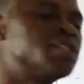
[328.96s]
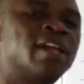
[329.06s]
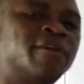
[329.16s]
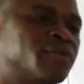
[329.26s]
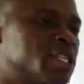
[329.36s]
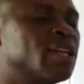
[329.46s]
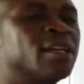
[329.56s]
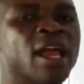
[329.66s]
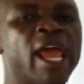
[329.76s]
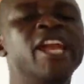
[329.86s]
slave
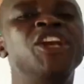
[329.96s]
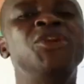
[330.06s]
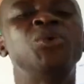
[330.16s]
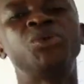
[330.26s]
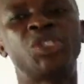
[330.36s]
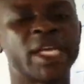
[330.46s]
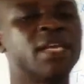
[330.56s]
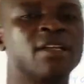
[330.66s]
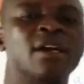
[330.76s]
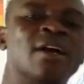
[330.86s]
trade, a new
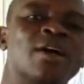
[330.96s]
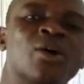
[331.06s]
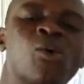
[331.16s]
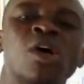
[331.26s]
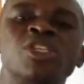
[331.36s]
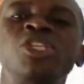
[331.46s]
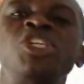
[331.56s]
trade was